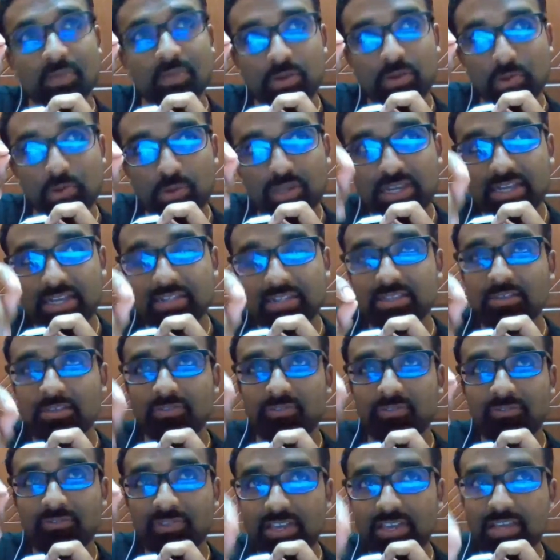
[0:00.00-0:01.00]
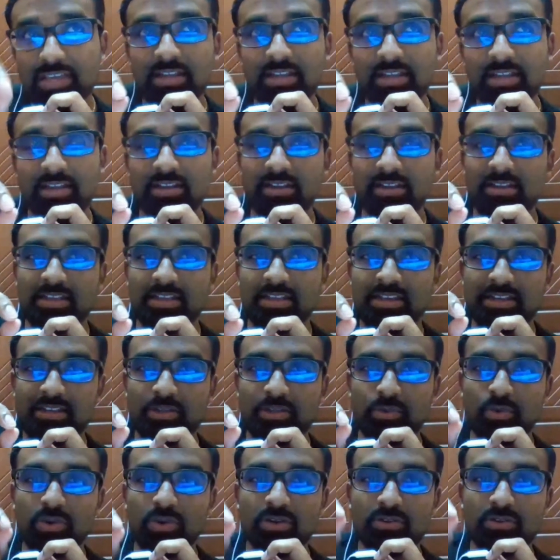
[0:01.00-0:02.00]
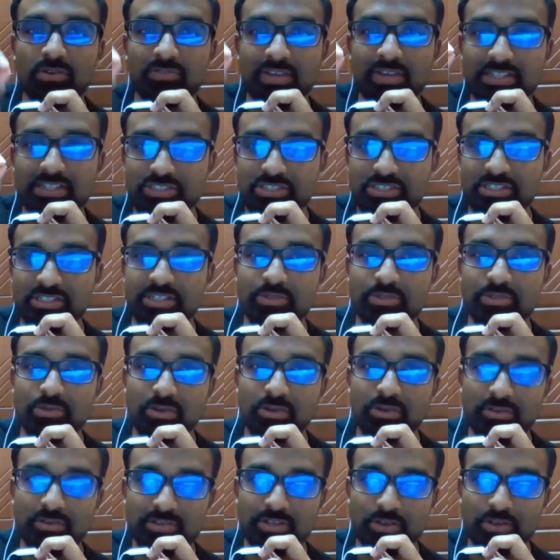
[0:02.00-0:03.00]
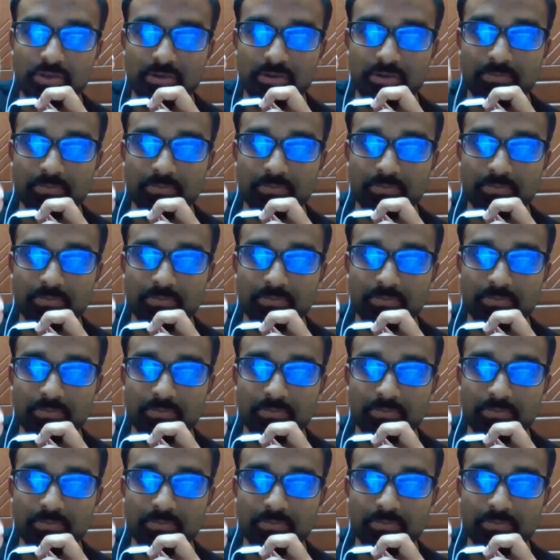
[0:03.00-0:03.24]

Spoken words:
that you want to venture into after your completion of your degree.